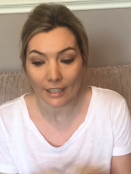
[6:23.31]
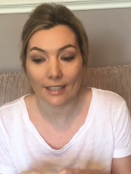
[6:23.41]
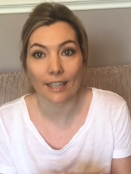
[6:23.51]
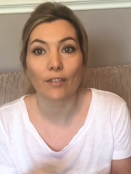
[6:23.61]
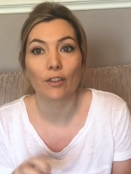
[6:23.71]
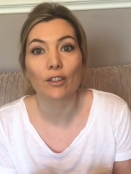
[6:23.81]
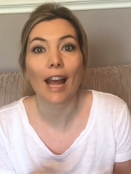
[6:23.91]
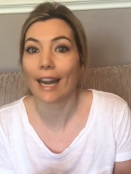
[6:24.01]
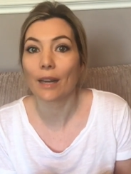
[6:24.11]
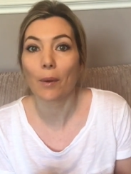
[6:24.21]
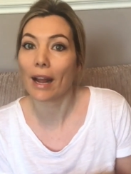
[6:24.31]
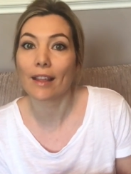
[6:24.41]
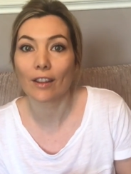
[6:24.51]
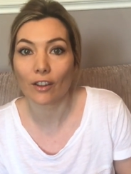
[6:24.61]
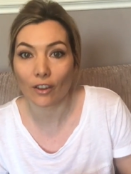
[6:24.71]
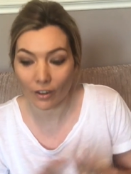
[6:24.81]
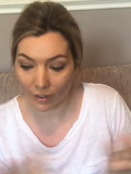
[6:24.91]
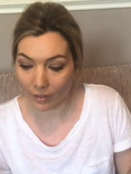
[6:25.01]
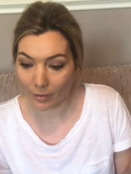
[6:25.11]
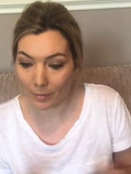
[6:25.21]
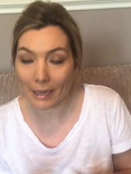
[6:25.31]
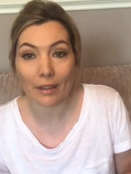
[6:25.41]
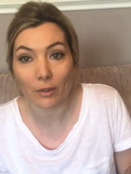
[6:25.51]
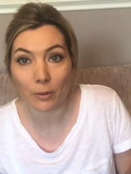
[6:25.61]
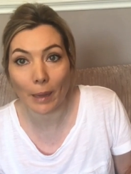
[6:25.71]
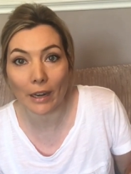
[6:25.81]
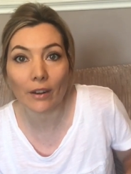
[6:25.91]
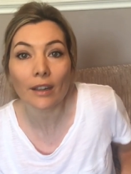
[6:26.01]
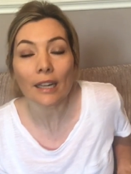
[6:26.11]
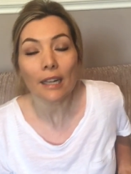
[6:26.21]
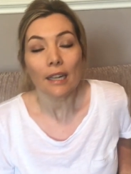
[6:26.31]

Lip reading: see if there's any way that you can make those better.